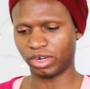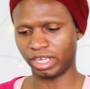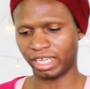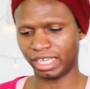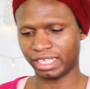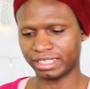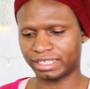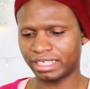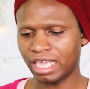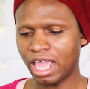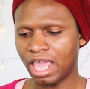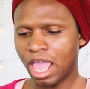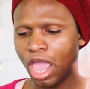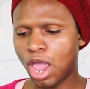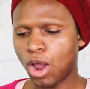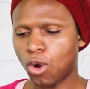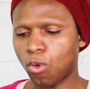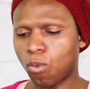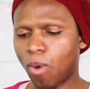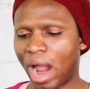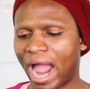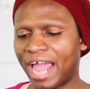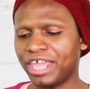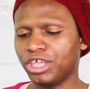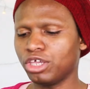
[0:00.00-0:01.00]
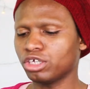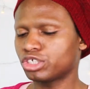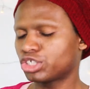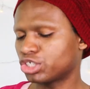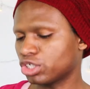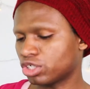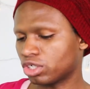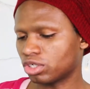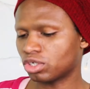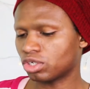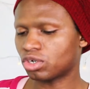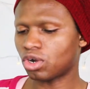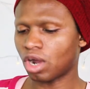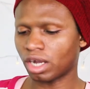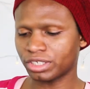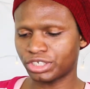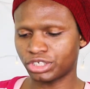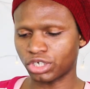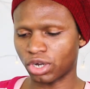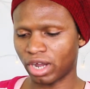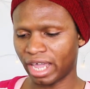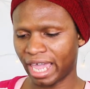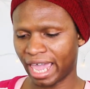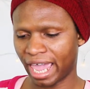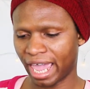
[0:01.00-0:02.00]
is Why You Shouldn't Cut
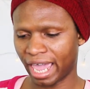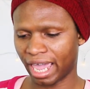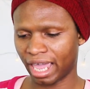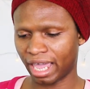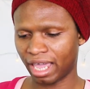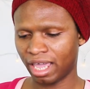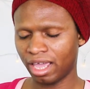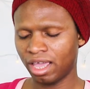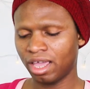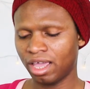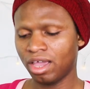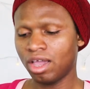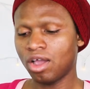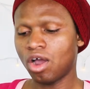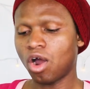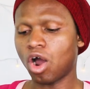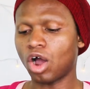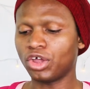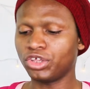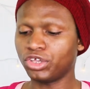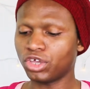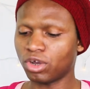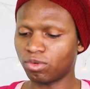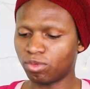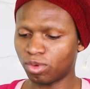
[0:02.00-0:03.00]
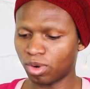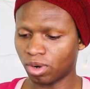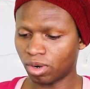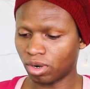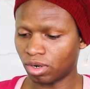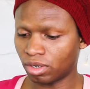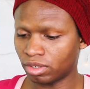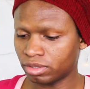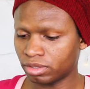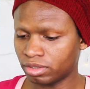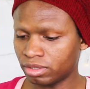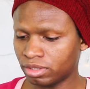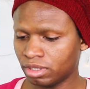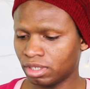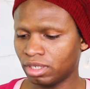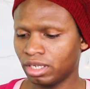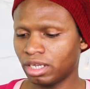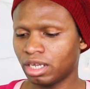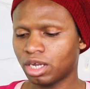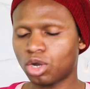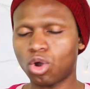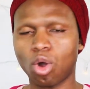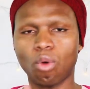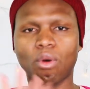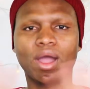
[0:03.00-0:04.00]
Your Hair on Your Own.
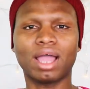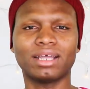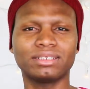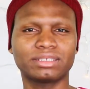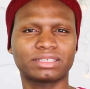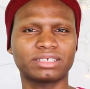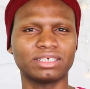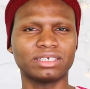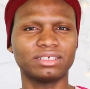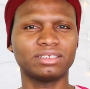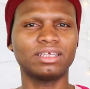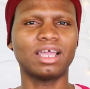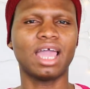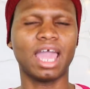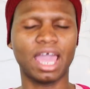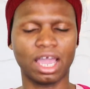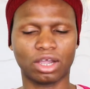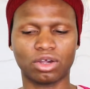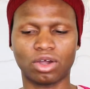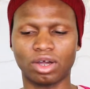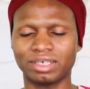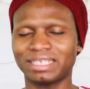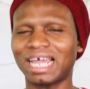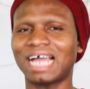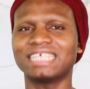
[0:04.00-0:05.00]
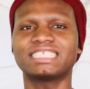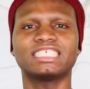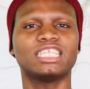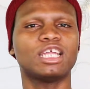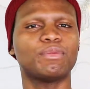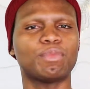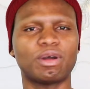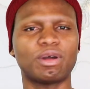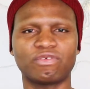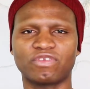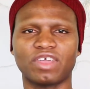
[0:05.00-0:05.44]
Quarantine haircut, that's the name of